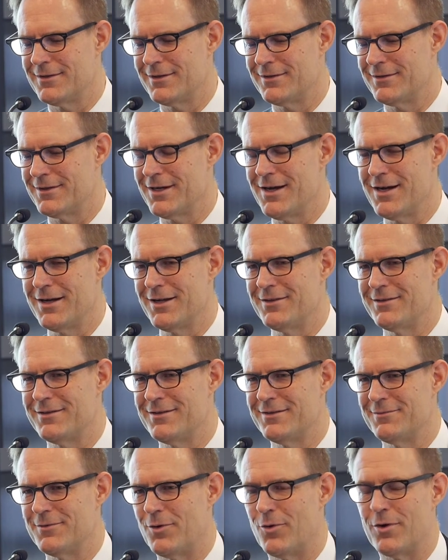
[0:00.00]

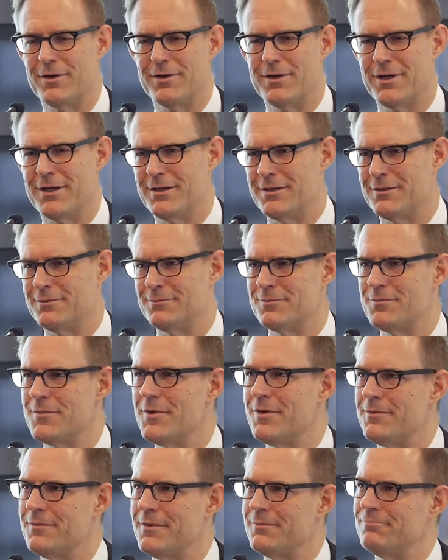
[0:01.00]
and
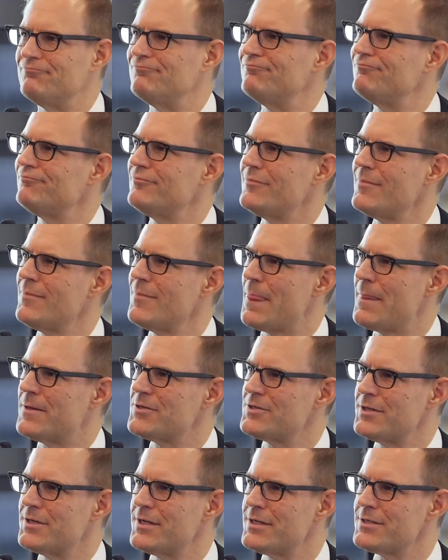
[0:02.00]

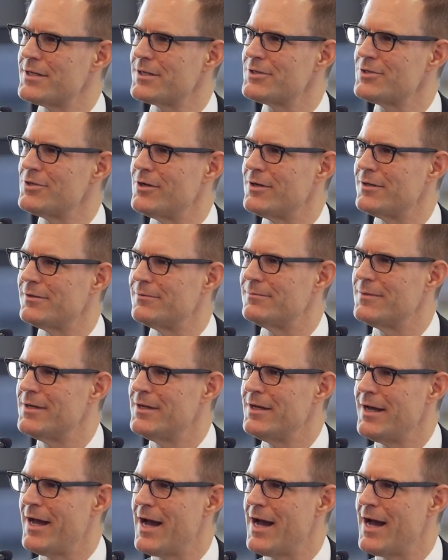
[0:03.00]
statistics on